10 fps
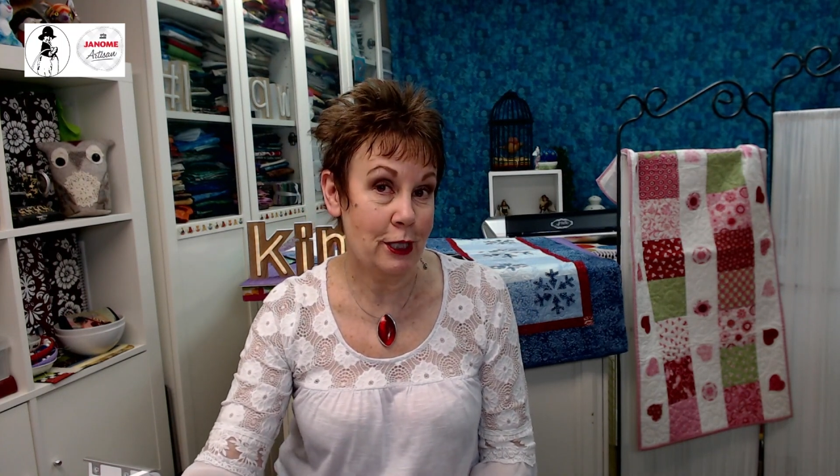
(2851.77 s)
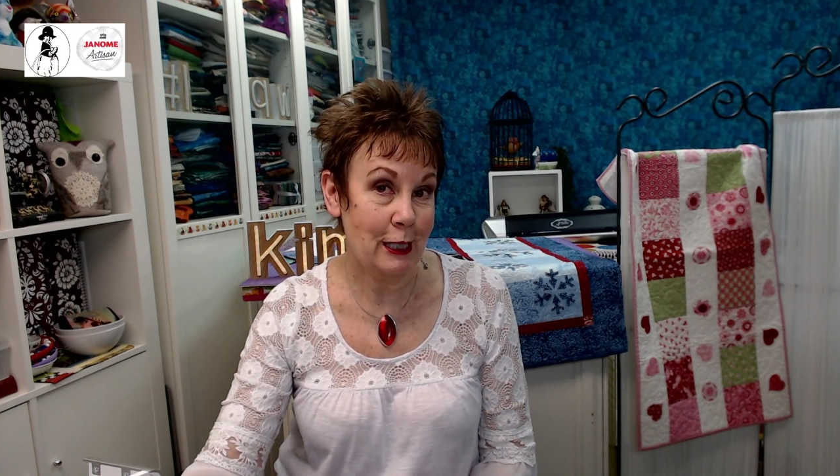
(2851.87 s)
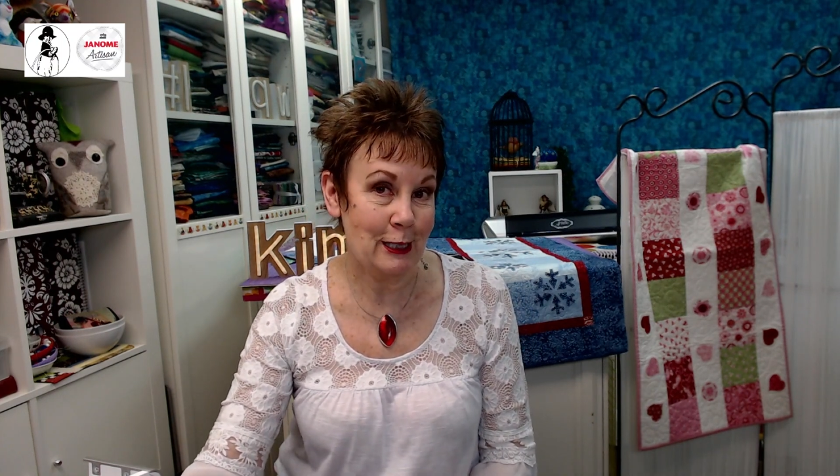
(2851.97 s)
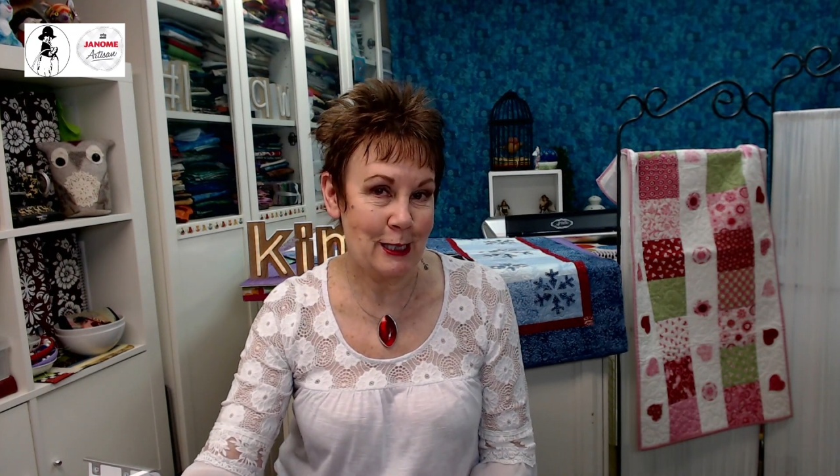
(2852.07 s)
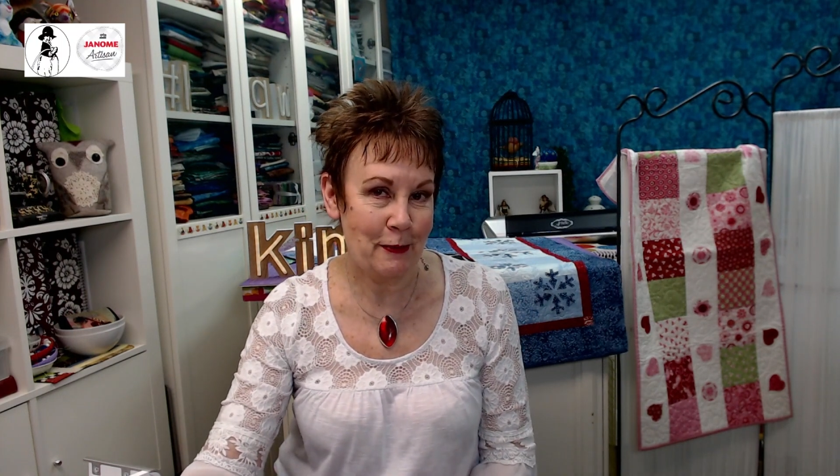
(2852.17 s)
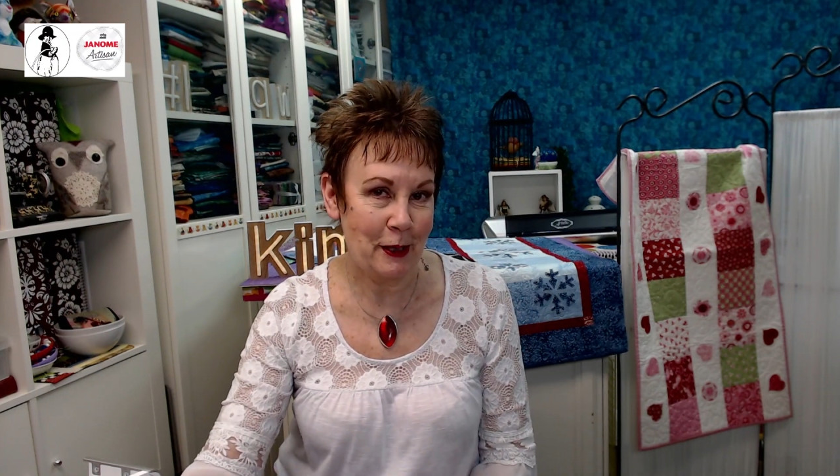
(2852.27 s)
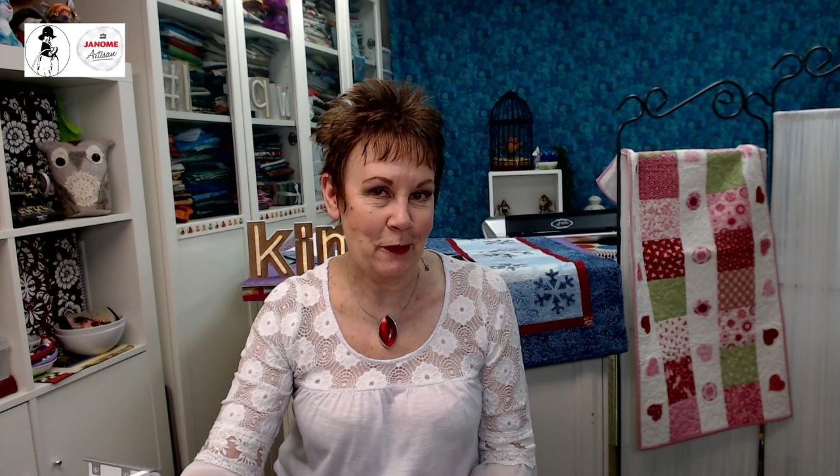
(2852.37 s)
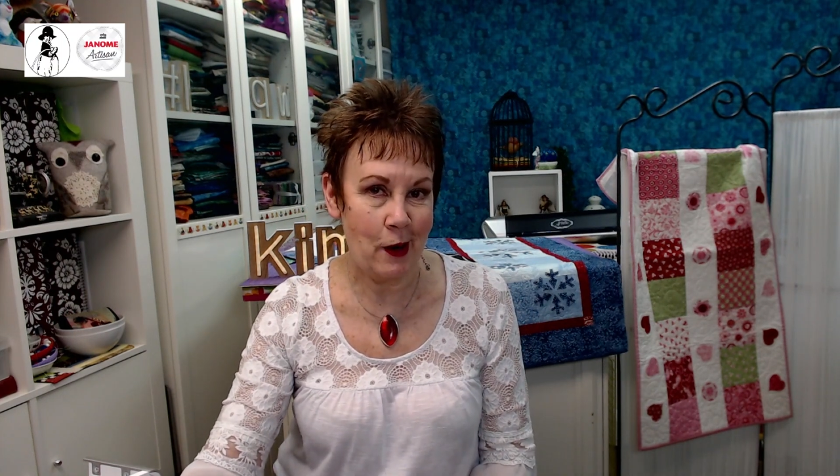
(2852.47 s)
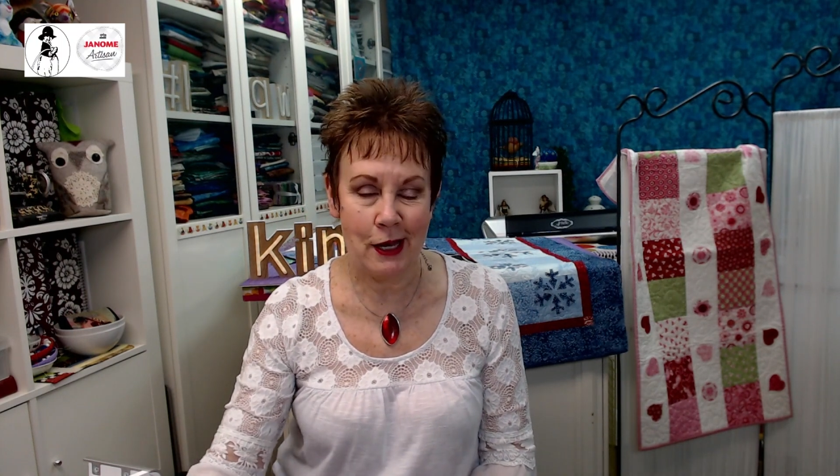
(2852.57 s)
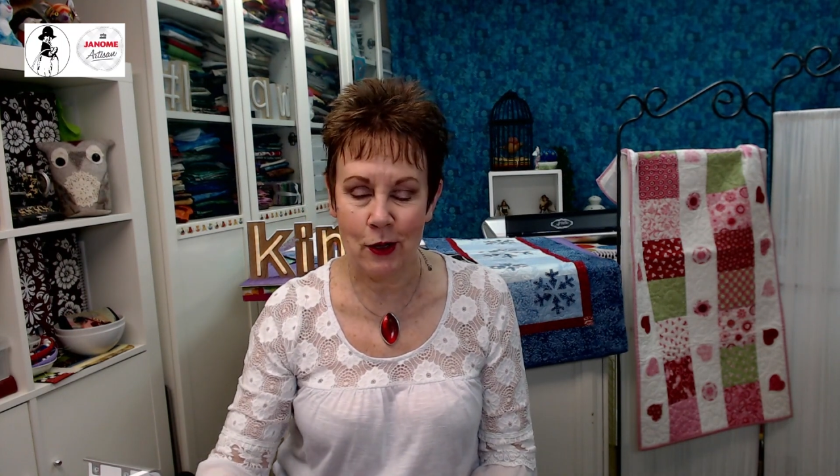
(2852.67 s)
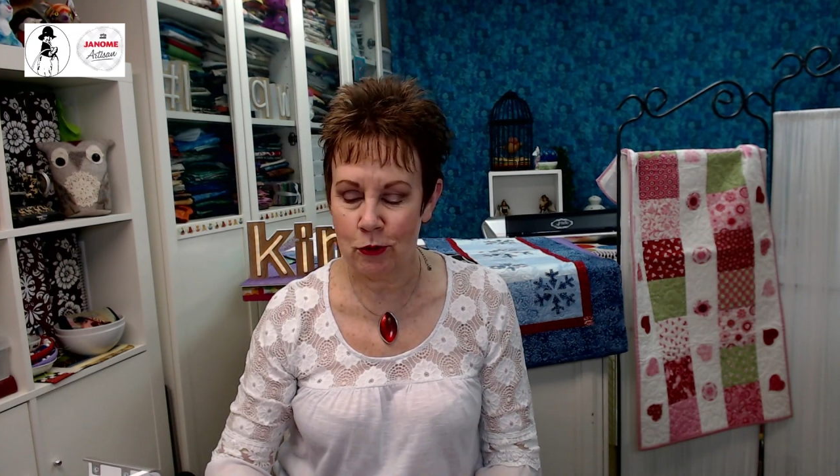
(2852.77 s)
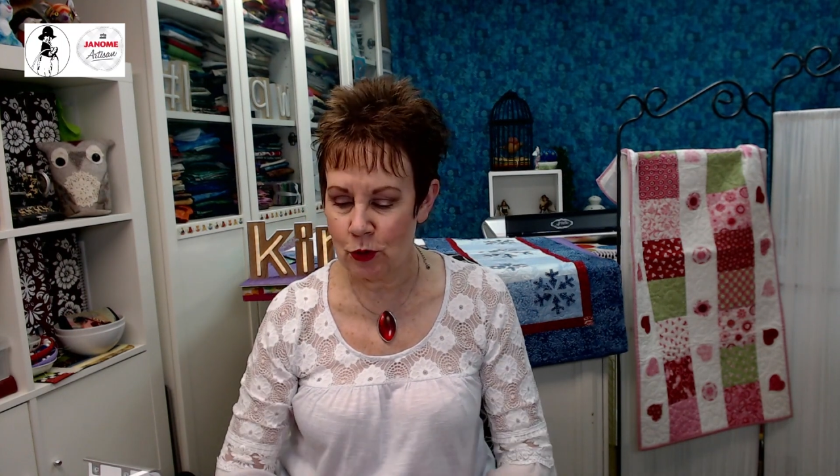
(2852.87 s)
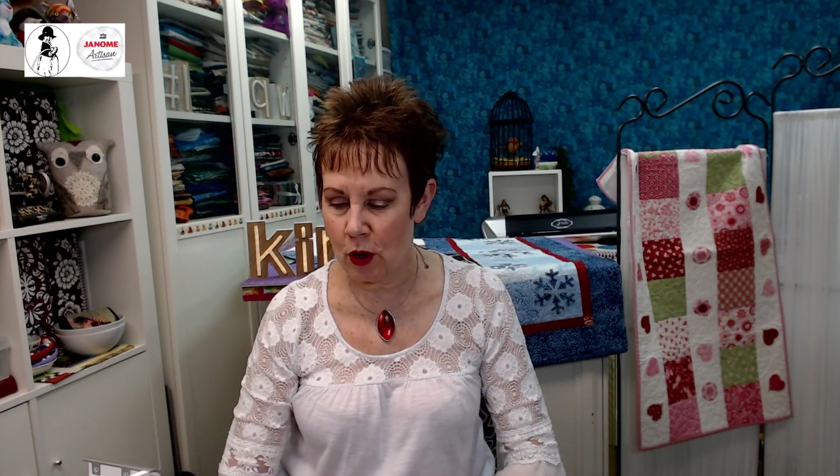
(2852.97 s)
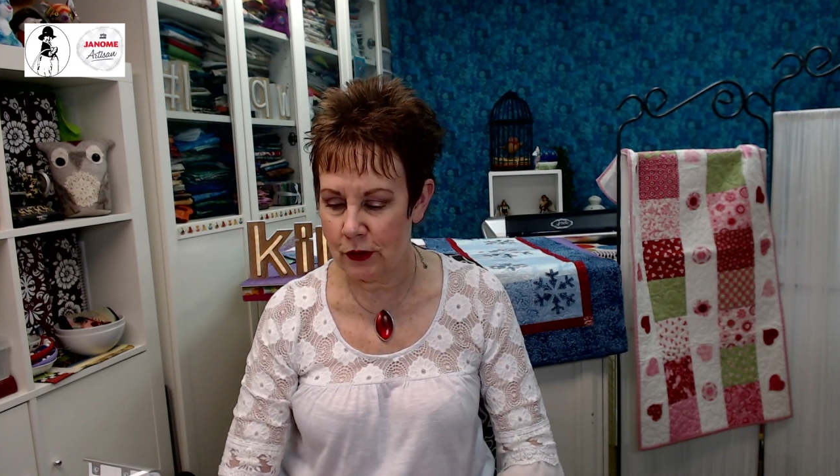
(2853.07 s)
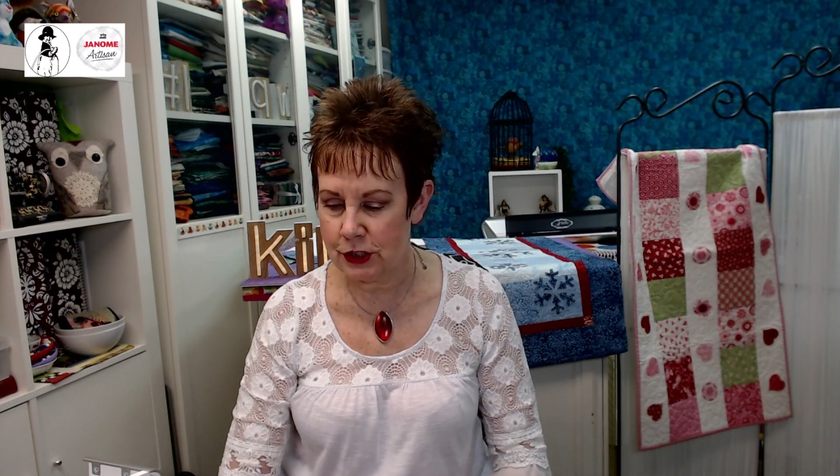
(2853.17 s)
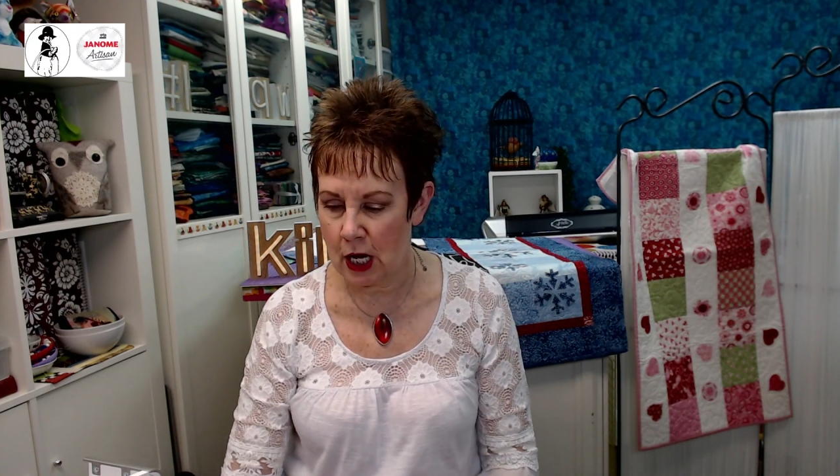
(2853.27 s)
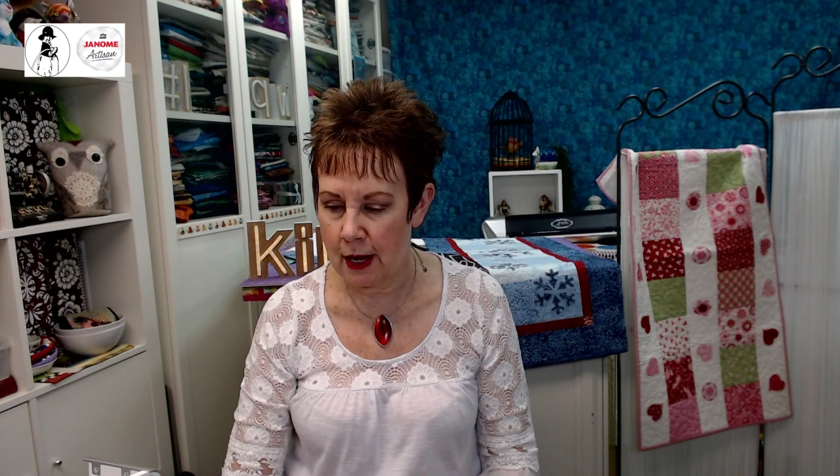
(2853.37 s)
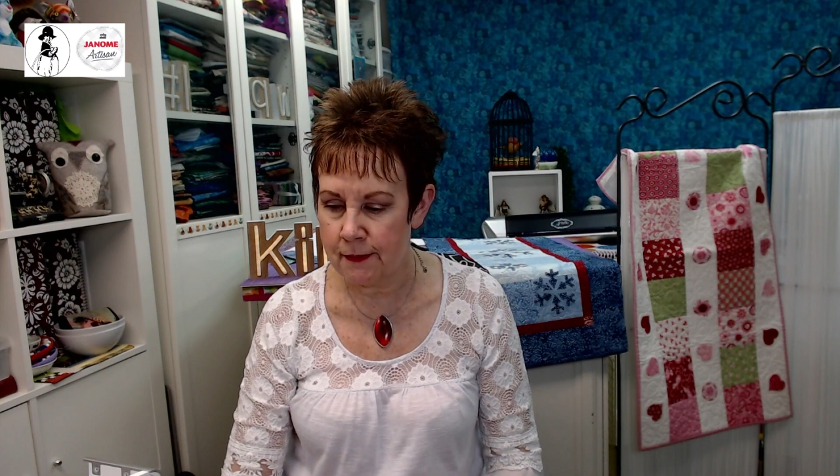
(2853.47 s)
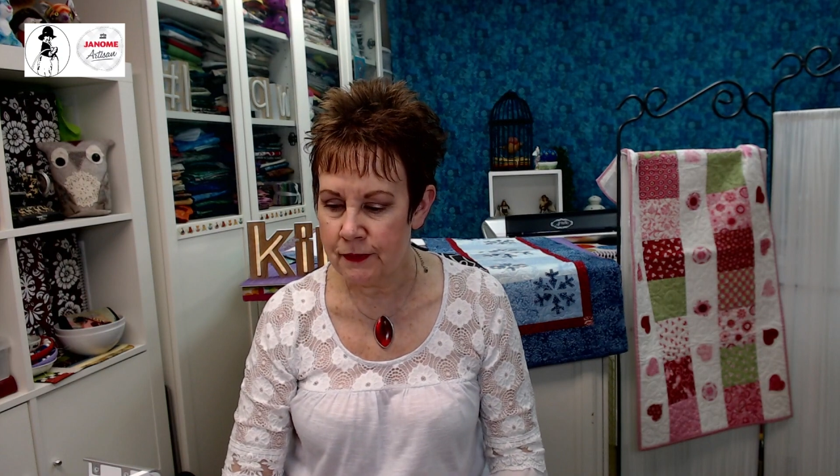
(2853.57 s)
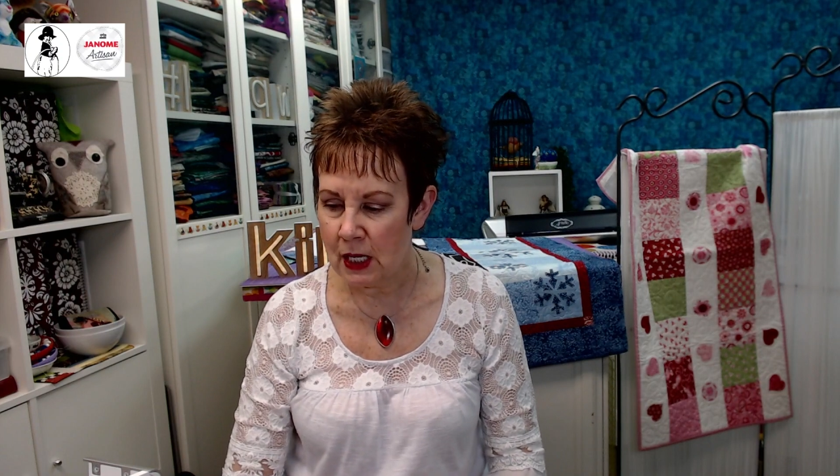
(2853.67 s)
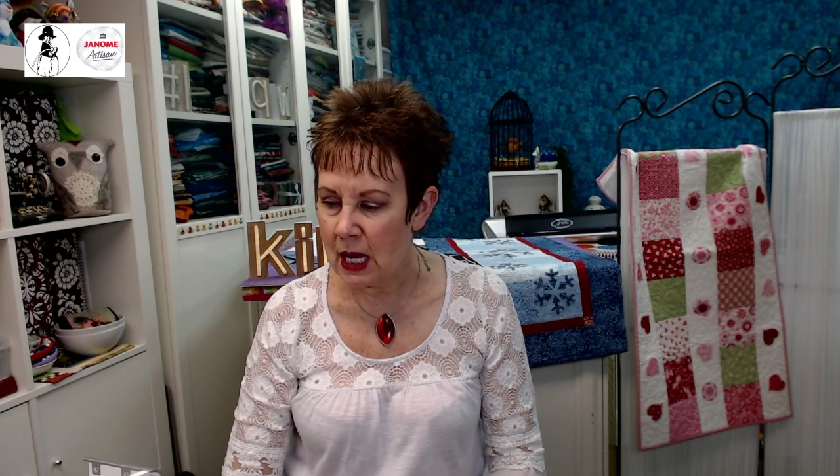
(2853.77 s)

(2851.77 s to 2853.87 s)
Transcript: That's typically where I go to all the time.